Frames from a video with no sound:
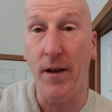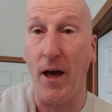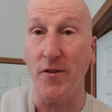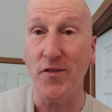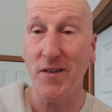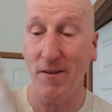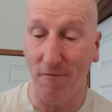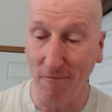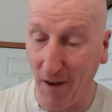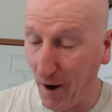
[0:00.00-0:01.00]
Nice.
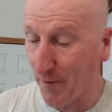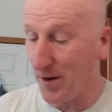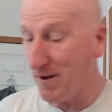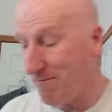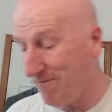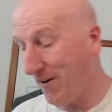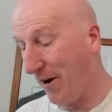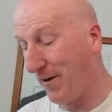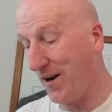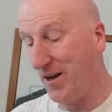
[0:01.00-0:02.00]
Very,
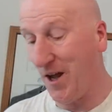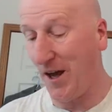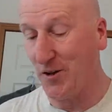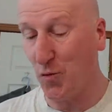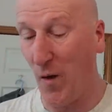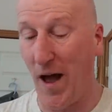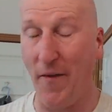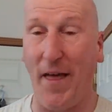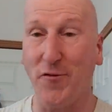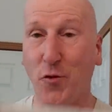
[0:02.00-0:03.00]
very nice.
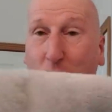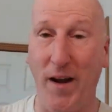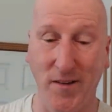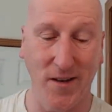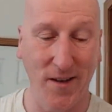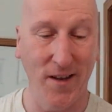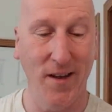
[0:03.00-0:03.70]
Wow, that's great.